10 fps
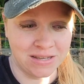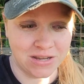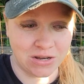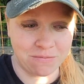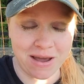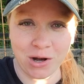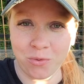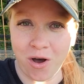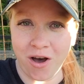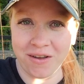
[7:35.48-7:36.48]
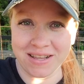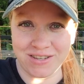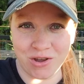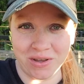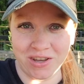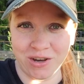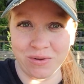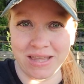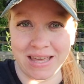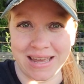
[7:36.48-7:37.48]
So tomato wall is doing good
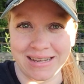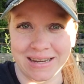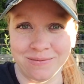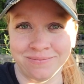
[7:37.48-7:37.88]
with the heat.